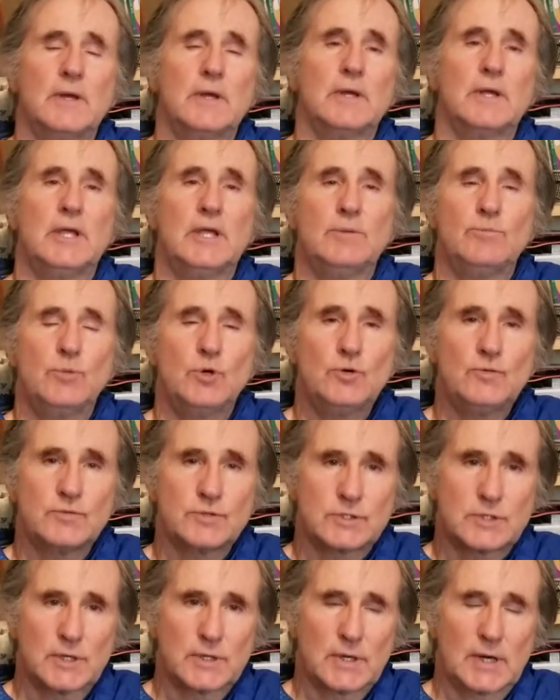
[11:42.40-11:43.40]
He moves
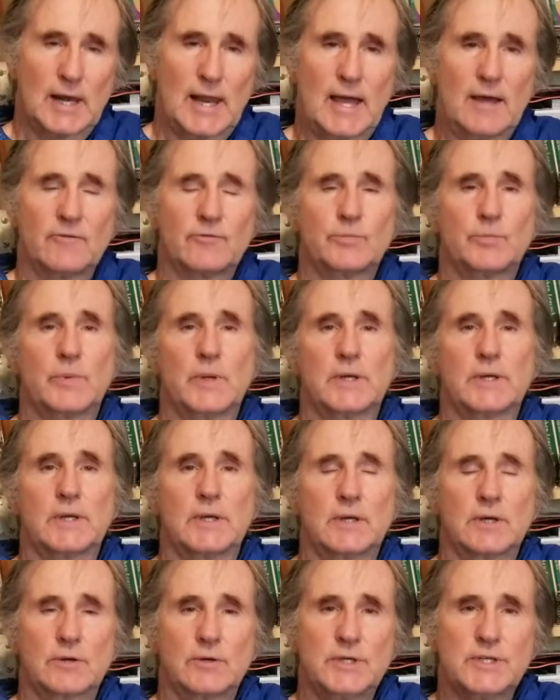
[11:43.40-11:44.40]
to the left, but
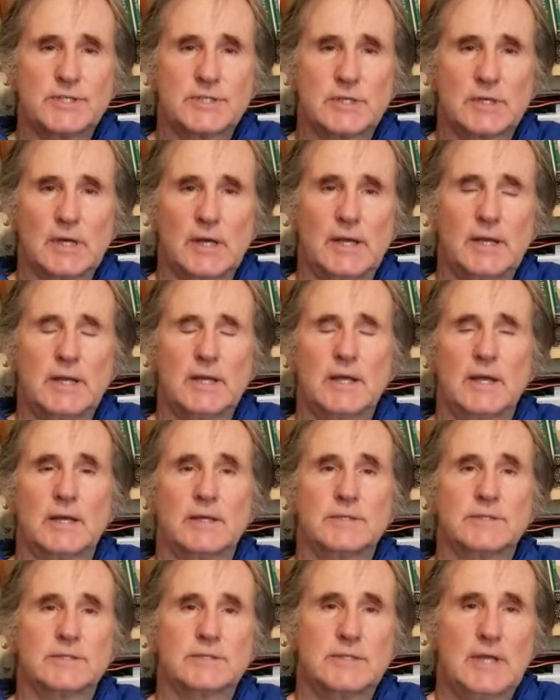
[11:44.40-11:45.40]
increasingly
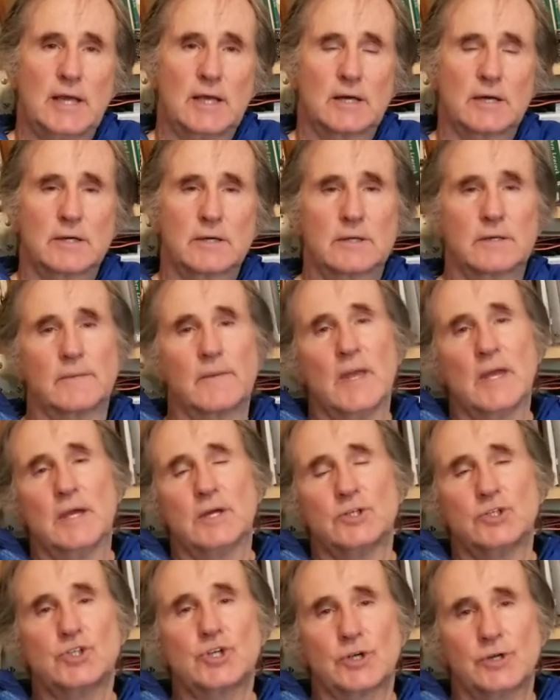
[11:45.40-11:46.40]
as Taylor
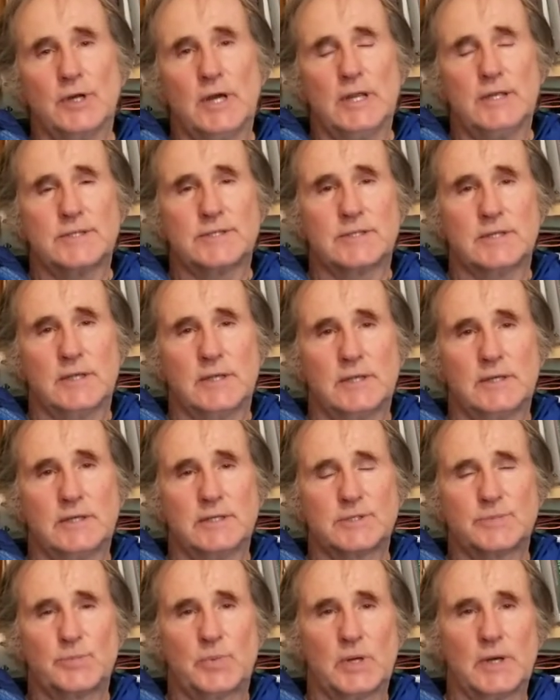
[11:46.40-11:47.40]
journeys in
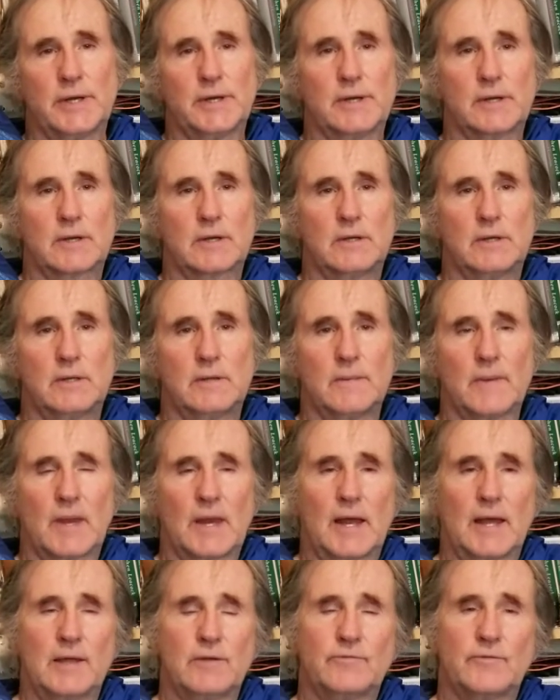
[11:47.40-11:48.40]
his political
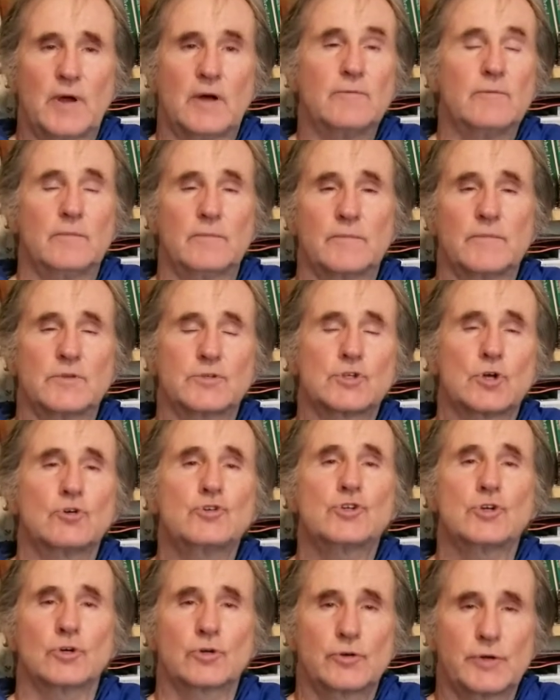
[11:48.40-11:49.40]
life of
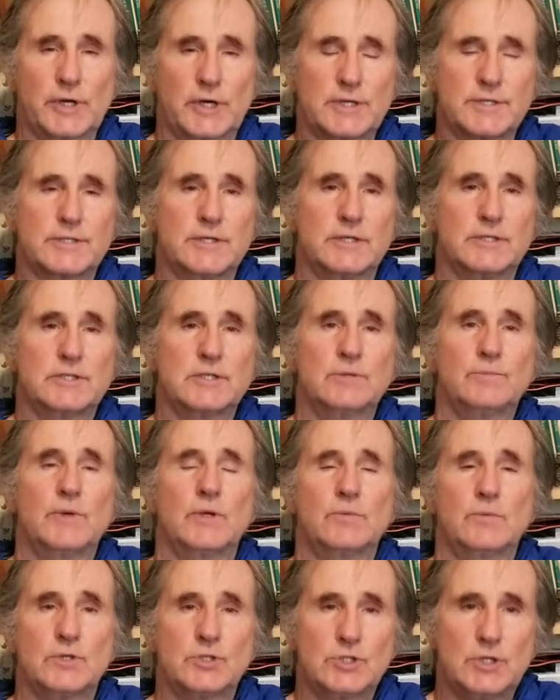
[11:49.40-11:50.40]
social criticism
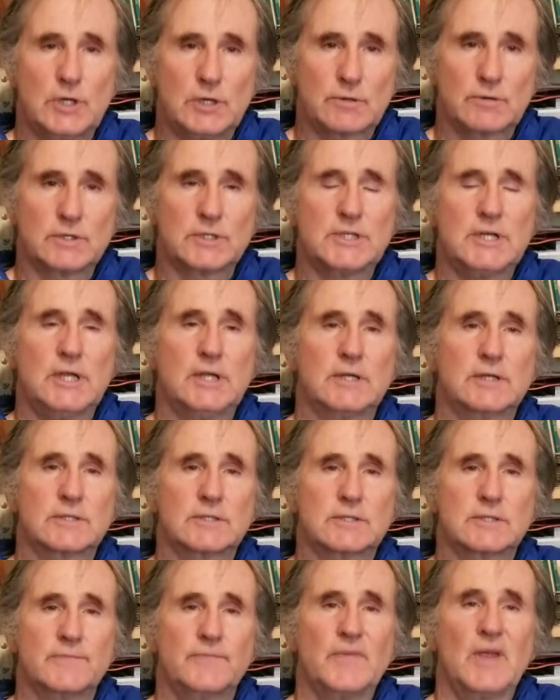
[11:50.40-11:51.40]
in which he
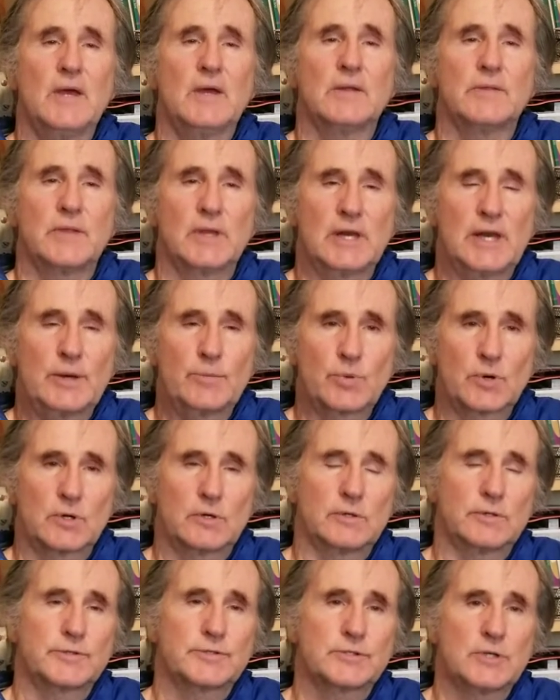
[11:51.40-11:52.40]
critiques the
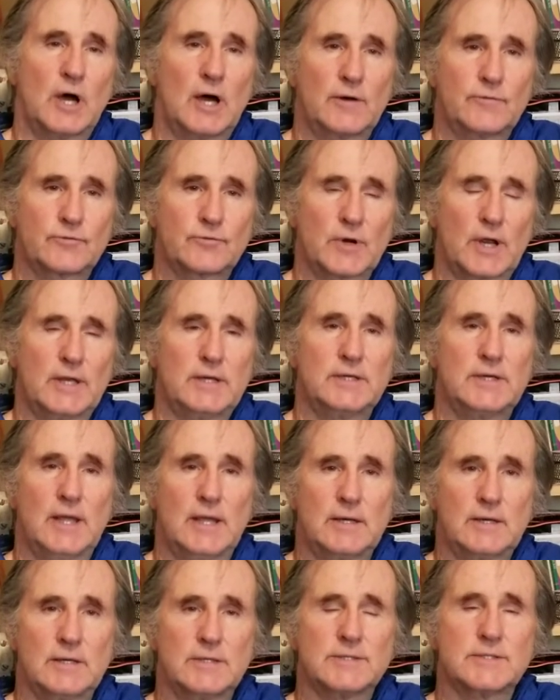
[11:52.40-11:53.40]
liberal soft right
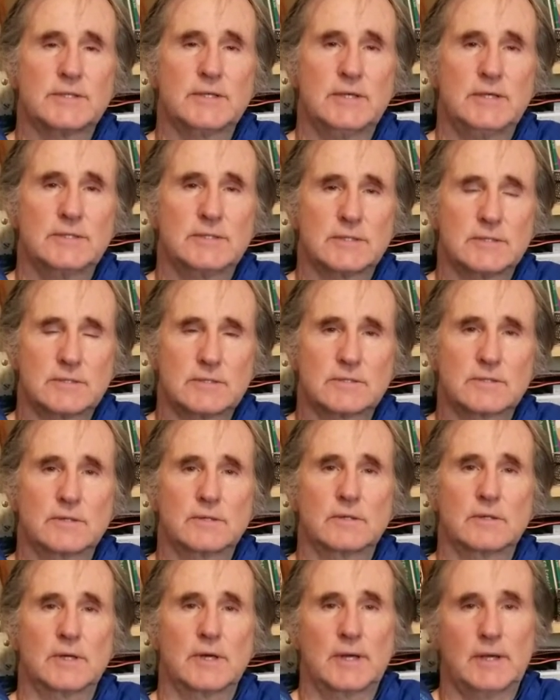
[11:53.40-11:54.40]
tendencies and
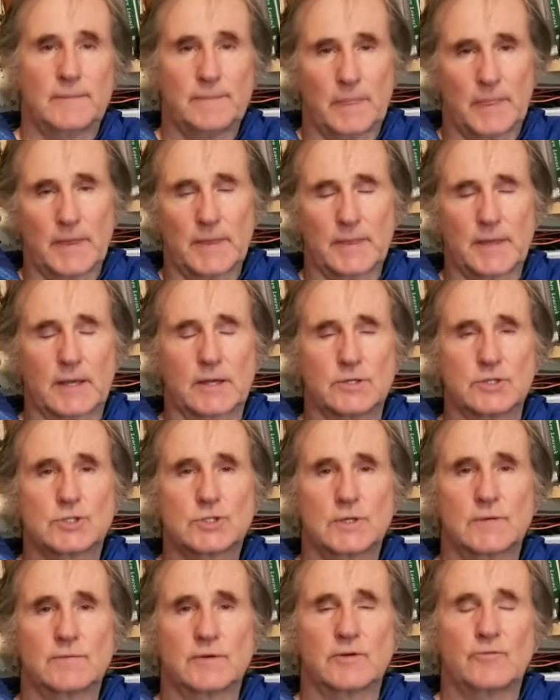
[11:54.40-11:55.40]
certainly the
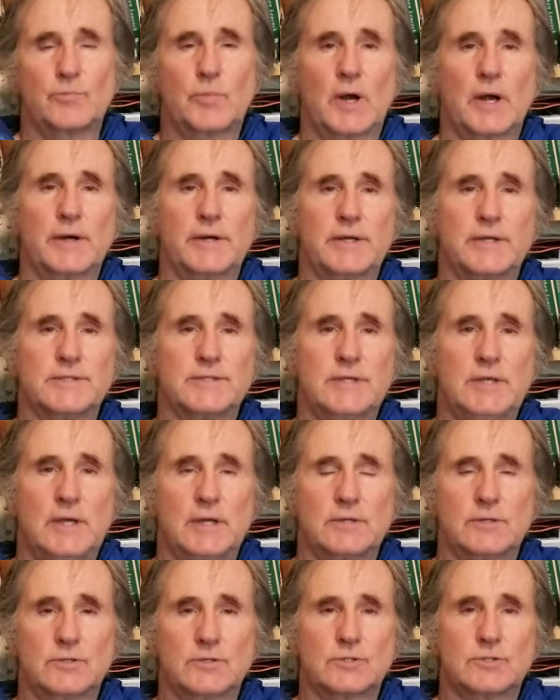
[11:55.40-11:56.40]
Conservative Party as he
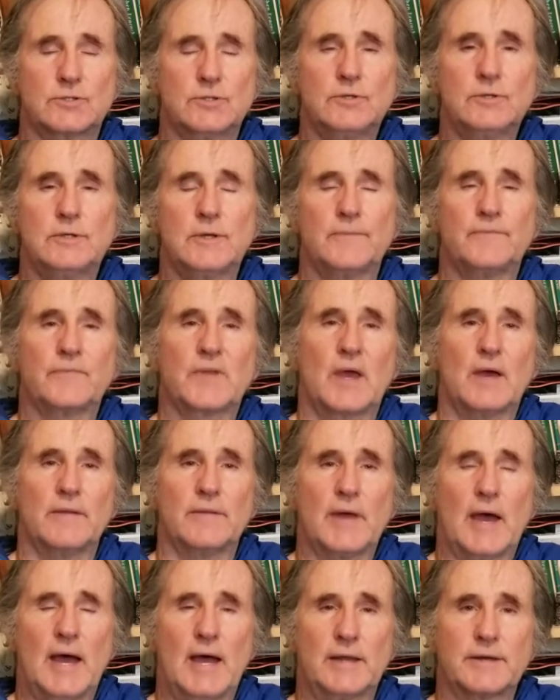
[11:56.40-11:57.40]
understood
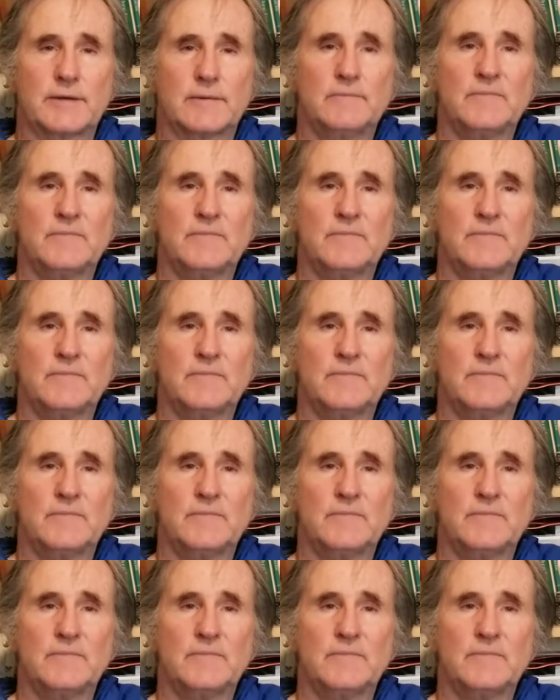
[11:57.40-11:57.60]
that.